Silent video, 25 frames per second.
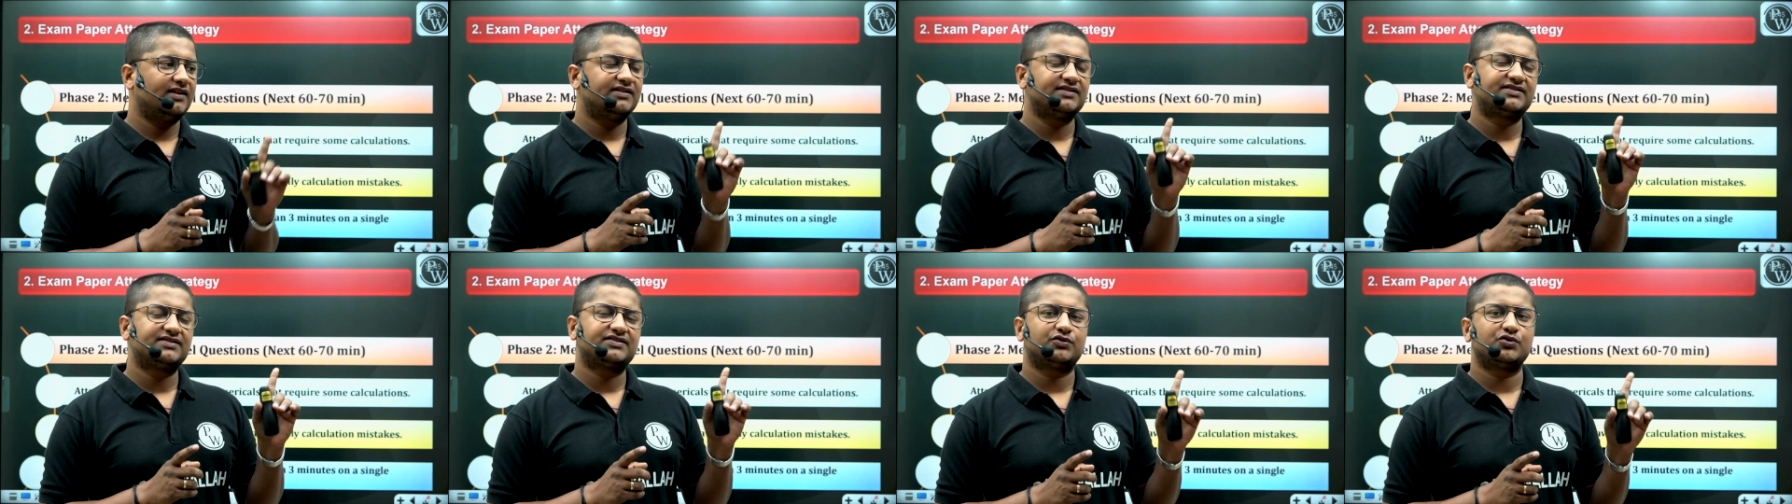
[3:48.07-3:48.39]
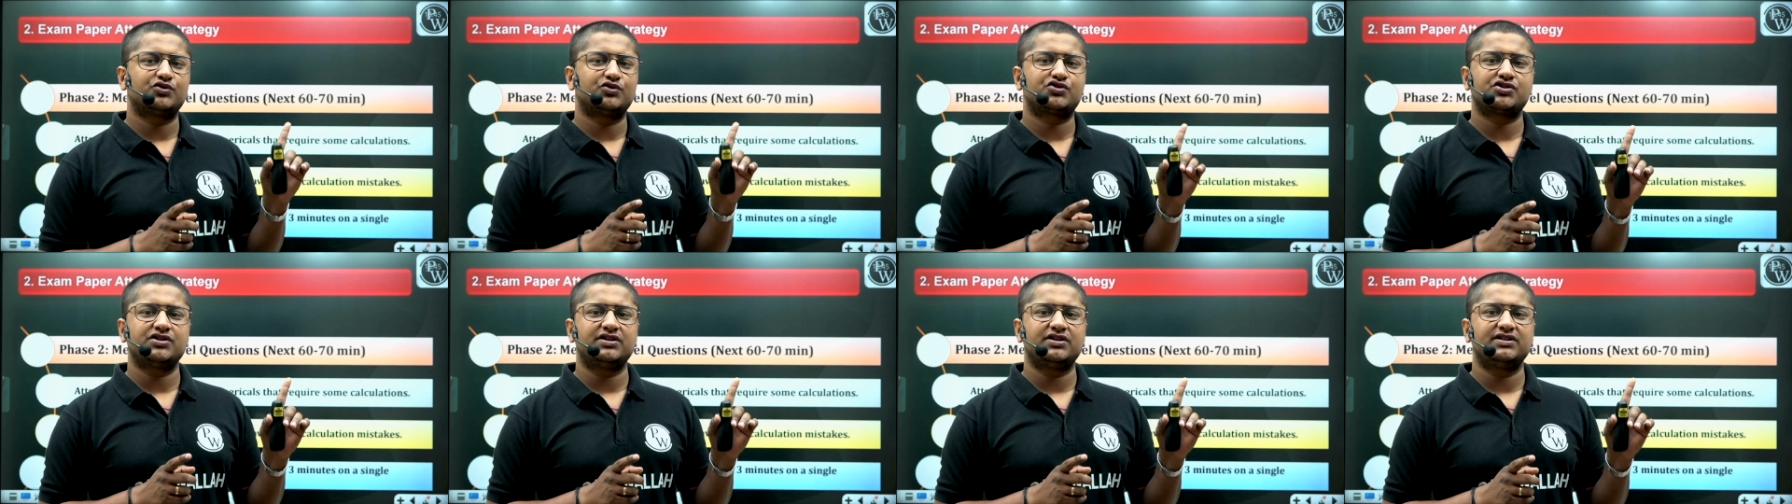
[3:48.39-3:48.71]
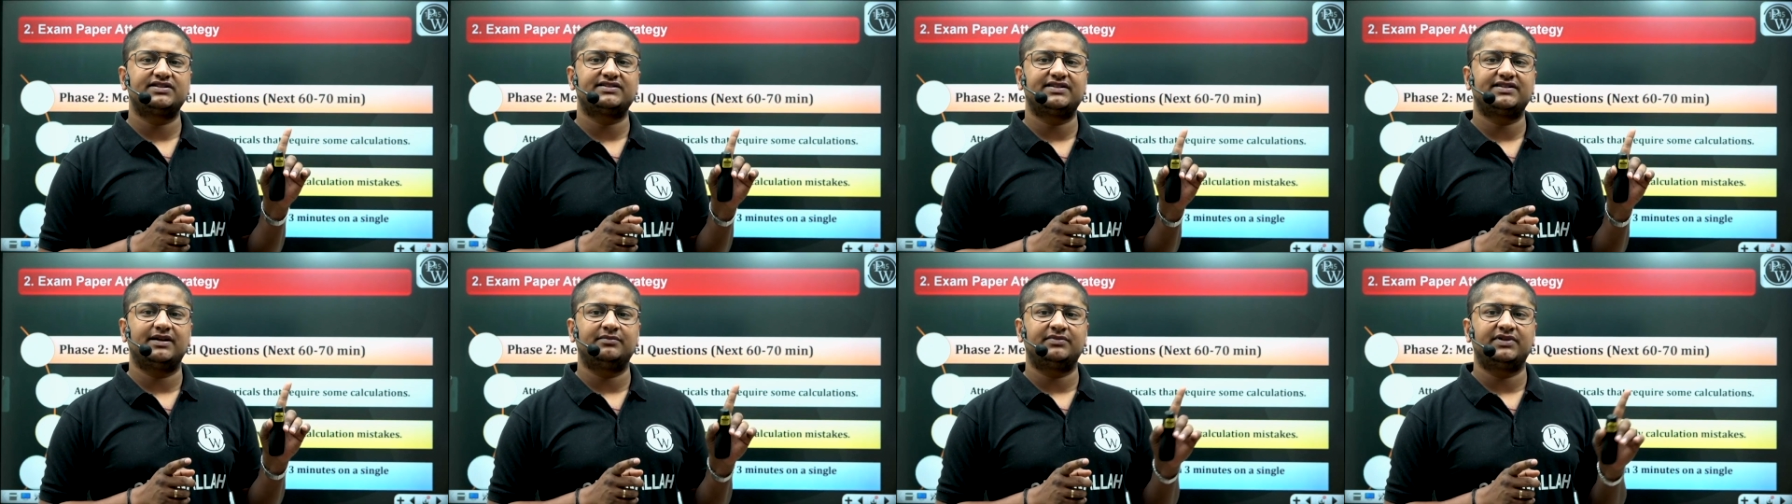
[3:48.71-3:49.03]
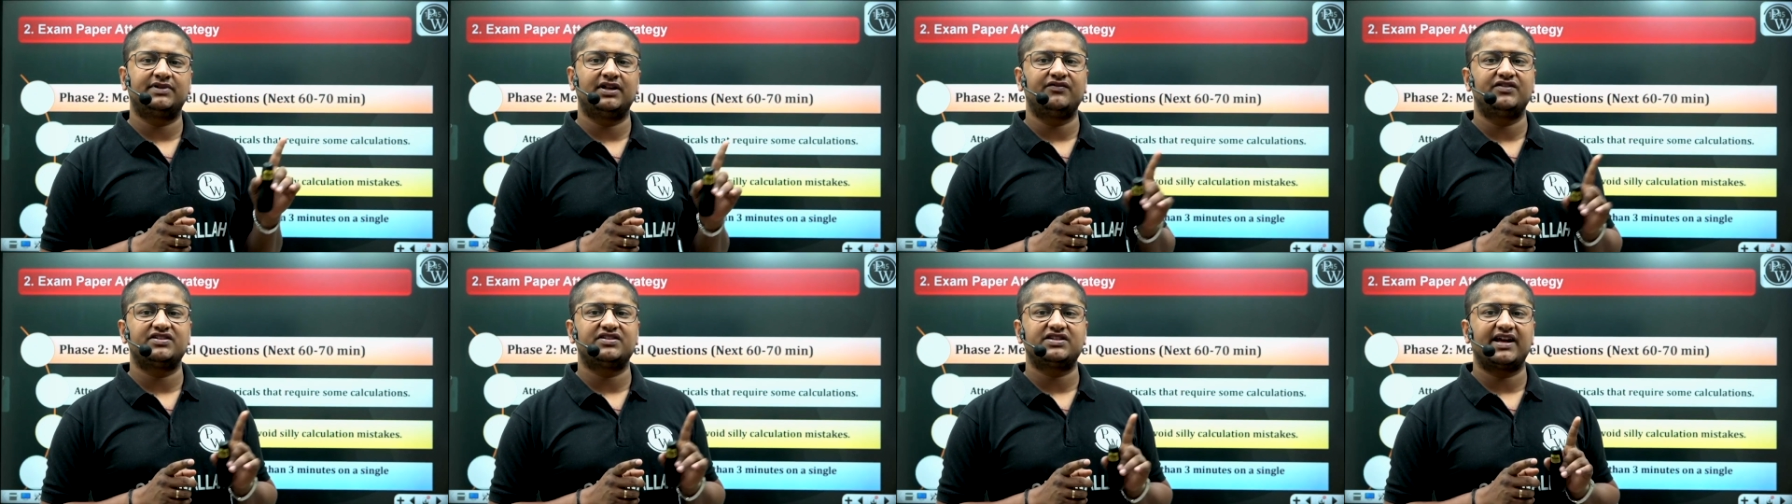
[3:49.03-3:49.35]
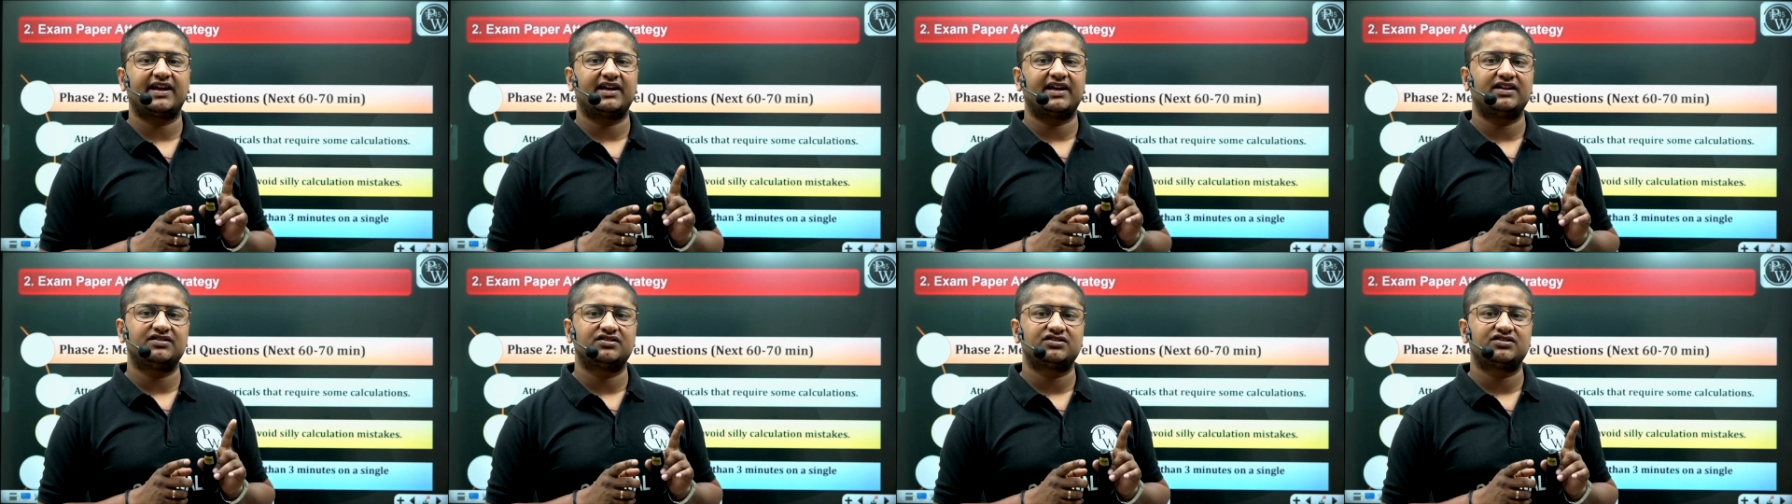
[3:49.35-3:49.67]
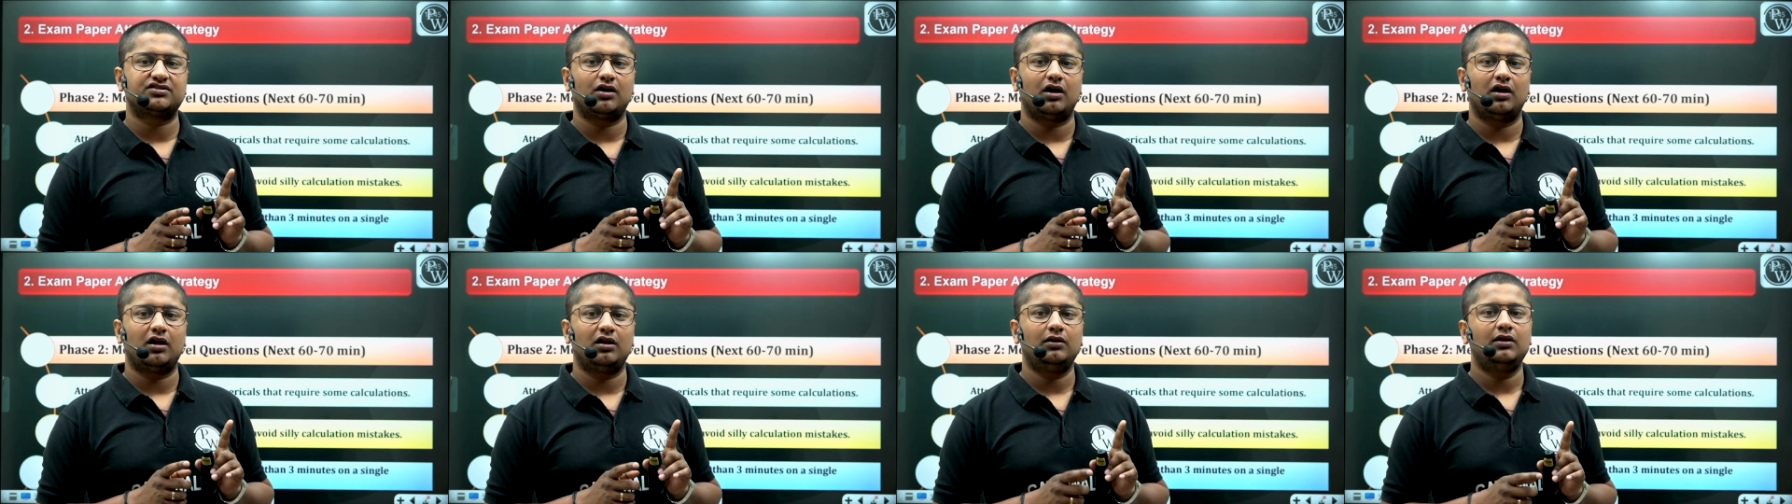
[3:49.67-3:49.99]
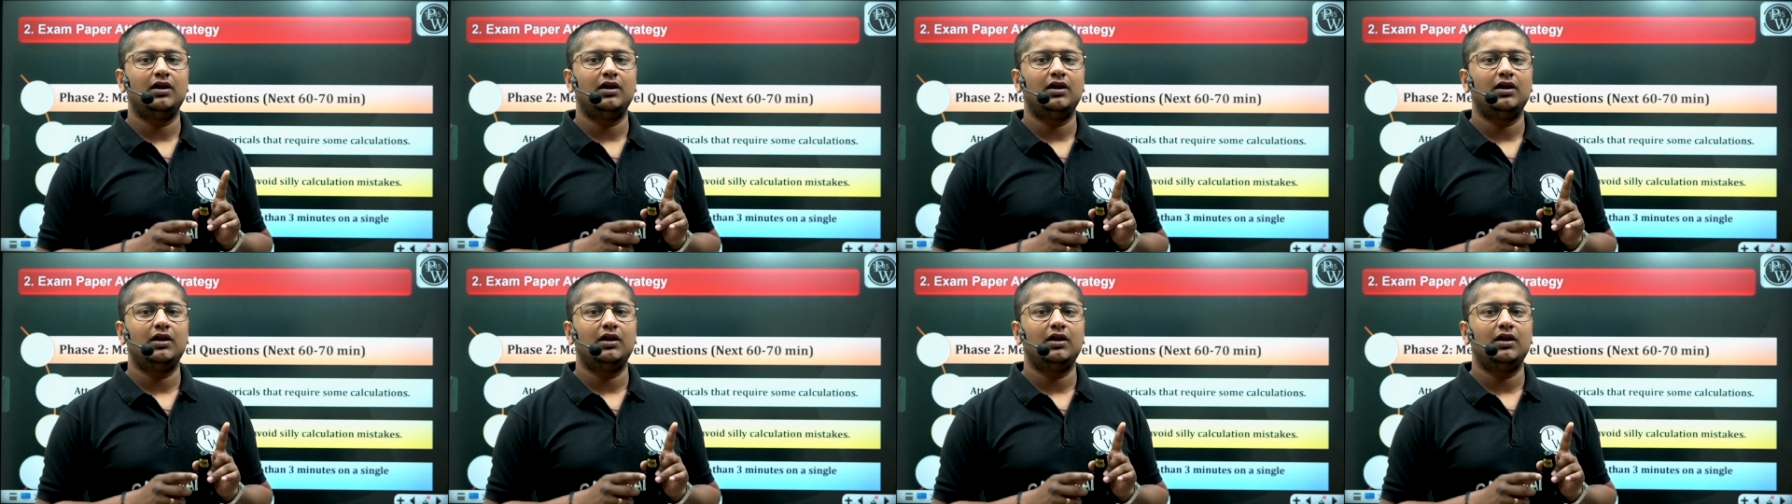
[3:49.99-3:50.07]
question is something which i can solve